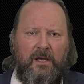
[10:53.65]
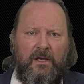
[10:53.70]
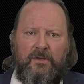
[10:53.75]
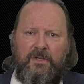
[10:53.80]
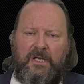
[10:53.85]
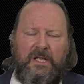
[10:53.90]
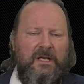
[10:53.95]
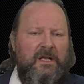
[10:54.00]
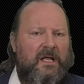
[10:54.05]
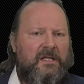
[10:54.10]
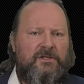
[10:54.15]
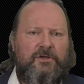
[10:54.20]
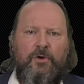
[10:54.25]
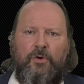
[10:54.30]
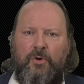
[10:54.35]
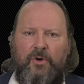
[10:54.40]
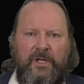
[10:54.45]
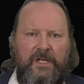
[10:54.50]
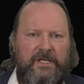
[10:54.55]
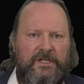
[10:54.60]
we are not
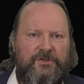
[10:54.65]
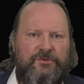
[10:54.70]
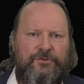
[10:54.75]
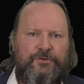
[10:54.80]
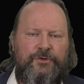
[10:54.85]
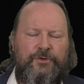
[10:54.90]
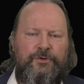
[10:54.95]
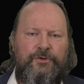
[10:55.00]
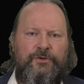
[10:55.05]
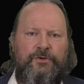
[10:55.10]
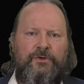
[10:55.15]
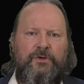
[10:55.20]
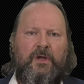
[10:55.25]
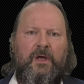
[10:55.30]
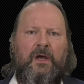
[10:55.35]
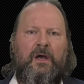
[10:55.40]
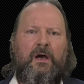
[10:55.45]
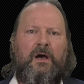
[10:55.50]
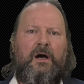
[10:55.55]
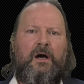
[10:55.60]
going to
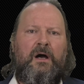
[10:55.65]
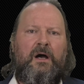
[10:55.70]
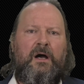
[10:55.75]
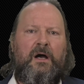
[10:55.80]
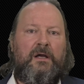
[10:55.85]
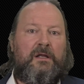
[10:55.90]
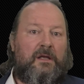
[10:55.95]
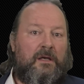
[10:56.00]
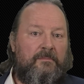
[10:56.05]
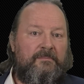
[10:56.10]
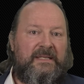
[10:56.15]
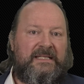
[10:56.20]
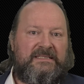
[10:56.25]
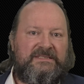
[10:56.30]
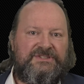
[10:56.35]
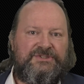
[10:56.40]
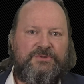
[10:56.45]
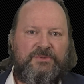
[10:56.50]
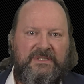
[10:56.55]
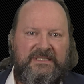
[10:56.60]
commit
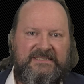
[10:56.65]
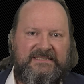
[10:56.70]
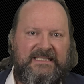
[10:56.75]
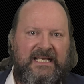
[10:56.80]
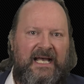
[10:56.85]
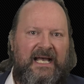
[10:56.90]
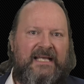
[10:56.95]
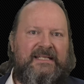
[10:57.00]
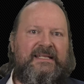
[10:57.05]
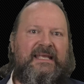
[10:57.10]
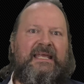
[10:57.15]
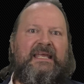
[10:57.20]
suicide